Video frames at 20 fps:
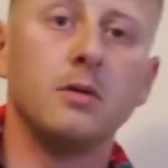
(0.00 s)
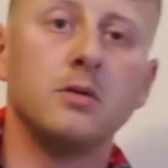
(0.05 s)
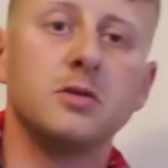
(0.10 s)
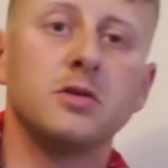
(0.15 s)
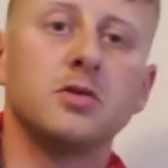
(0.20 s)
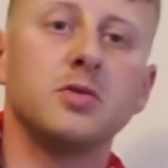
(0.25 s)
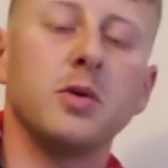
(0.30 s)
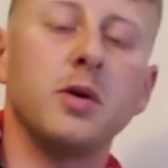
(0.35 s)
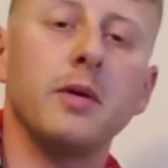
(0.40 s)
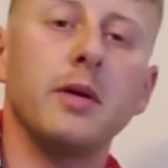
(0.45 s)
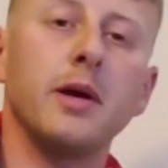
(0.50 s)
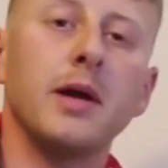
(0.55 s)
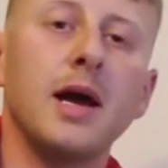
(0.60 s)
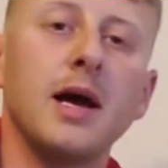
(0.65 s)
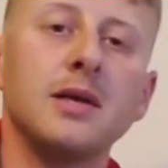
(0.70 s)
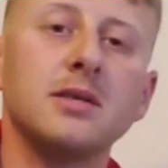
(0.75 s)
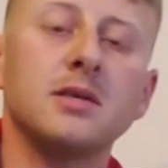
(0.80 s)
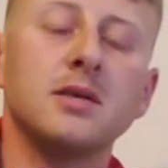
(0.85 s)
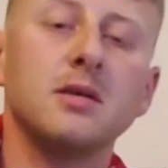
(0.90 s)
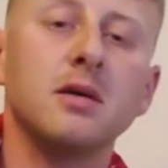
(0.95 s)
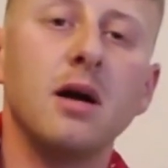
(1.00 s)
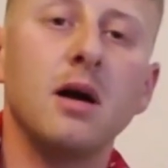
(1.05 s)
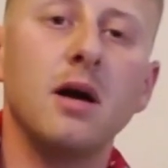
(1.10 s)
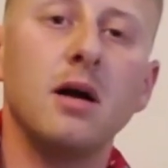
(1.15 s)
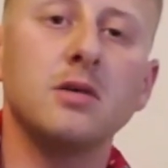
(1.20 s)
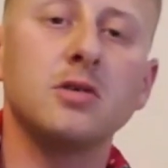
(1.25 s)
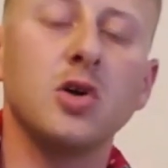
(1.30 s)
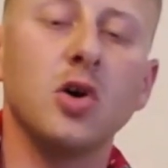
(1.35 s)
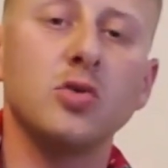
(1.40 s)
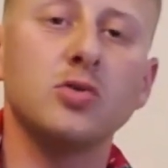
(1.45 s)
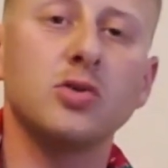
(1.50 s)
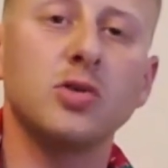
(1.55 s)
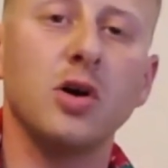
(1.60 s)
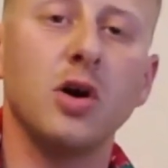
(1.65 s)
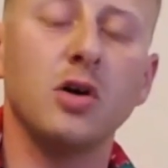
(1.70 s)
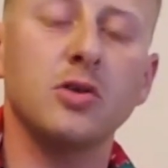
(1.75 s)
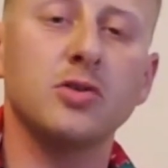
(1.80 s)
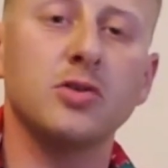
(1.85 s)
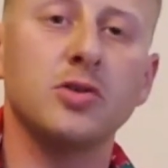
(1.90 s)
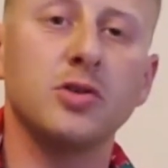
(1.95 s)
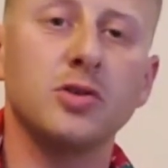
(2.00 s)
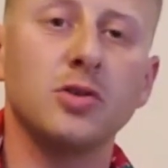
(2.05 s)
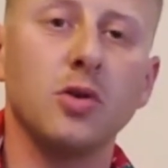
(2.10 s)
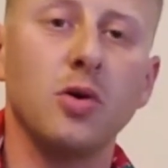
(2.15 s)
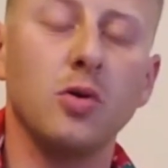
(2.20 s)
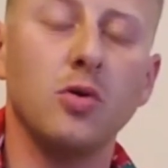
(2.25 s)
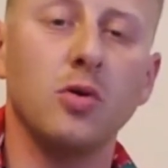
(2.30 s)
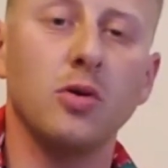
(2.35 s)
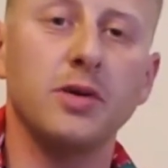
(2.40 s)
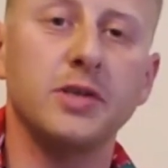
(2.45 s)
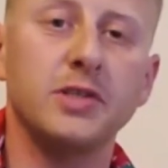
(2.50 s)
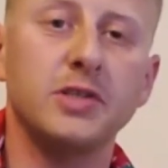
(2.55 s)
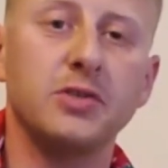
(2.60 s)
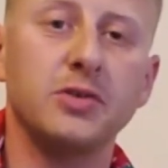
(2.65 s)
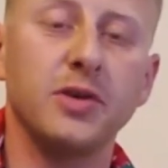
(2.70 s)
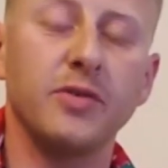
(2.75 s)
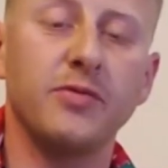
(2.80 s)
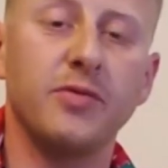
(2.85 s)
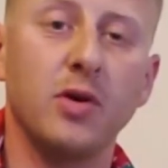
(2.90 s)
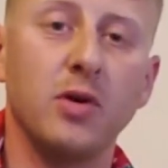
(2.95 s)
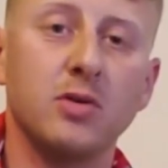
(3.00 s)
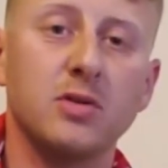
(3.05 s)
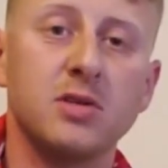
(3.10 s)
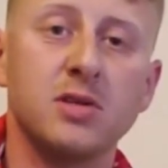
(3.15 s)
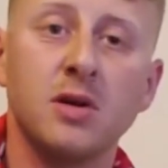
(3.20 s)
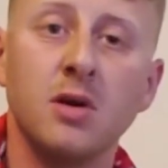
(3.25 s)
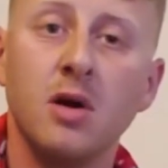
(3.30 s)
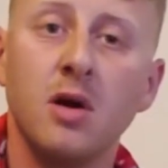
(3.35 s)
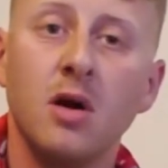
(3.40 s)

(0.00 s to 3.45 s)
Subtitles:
So anyway, guys, go talk to your local history folks.